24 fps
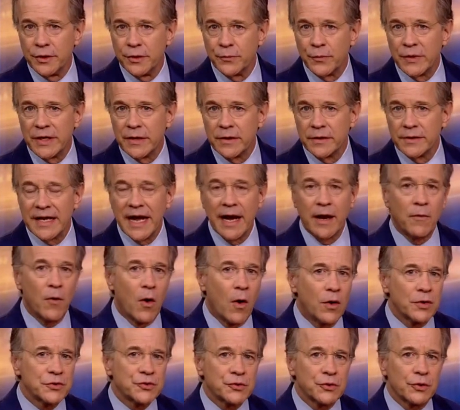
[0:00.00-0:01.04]
We are now
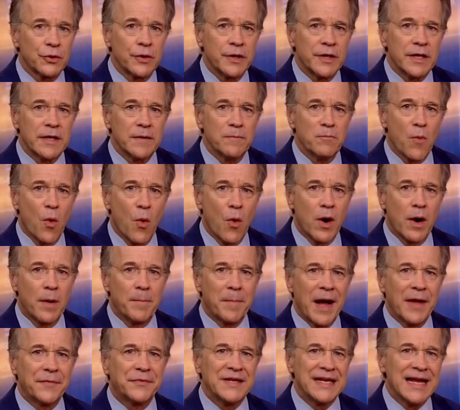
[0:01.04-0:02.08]
also learning more
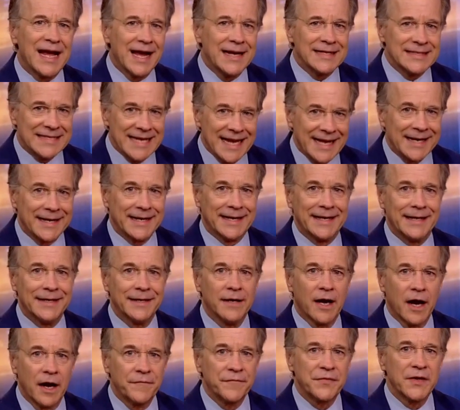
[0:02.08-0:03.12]
about the
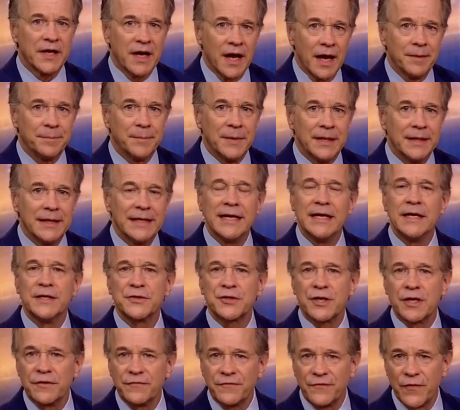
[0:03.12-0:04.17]
identity of the gunman. He
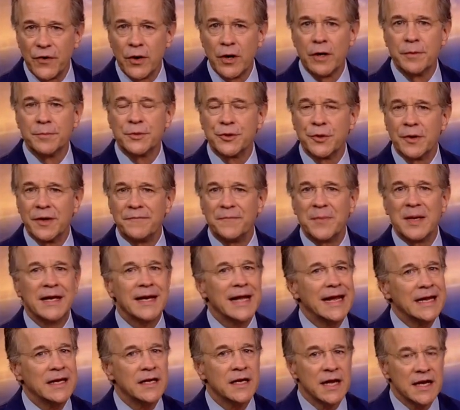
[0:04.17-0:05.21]
is confirmed to have
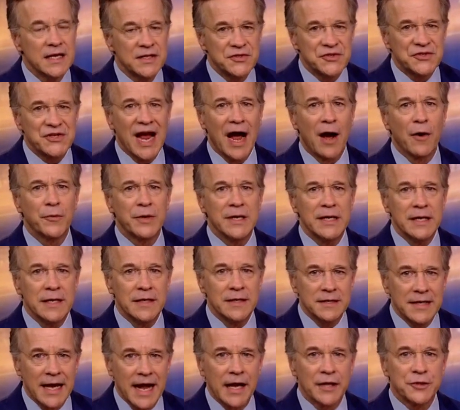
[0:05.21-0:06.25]
been a
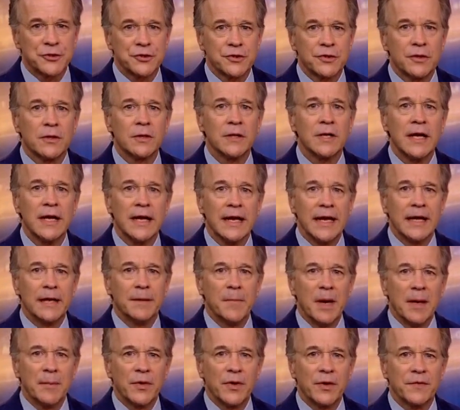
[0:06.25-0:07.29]
Saudi national and
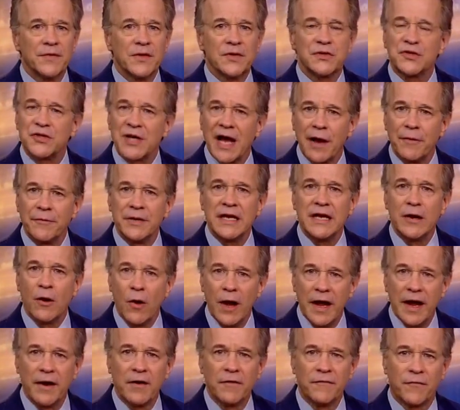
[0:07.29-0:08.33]
a member of the Saudi
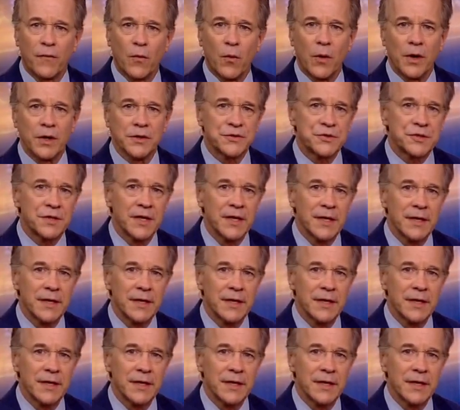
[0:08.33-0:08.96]
Air Force